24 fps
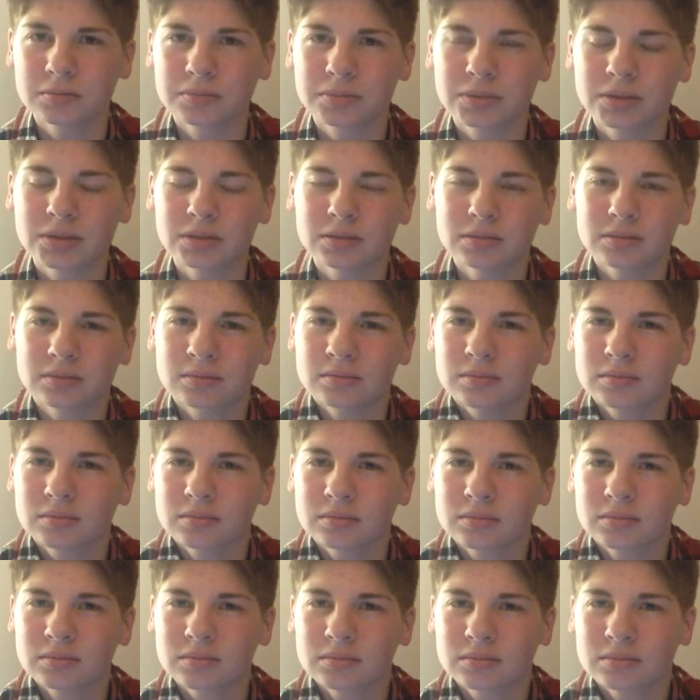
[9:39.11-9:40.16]
But
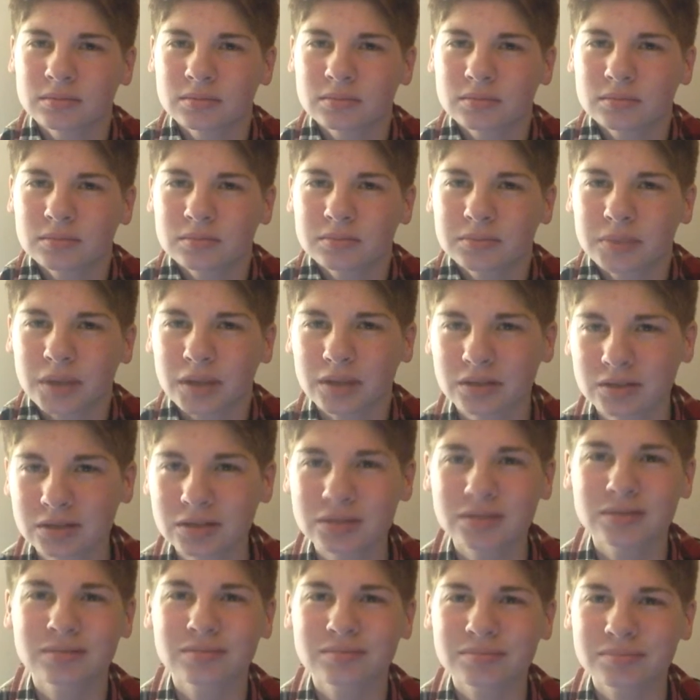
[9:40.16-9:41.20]
back
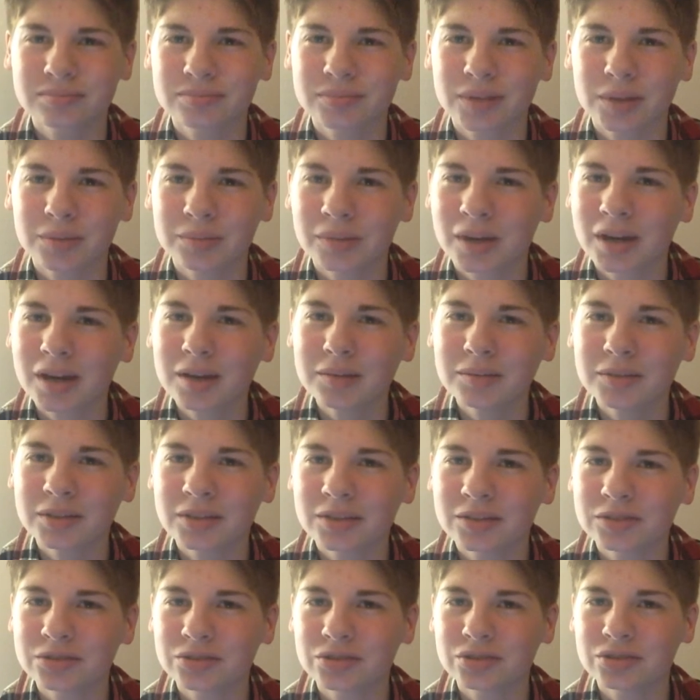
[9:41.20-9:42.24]
to my
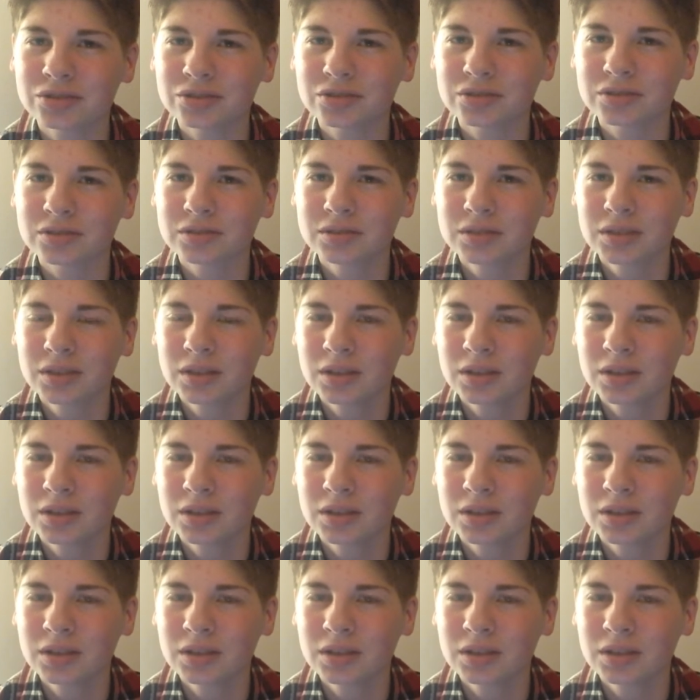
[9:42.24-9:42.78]
mom, she's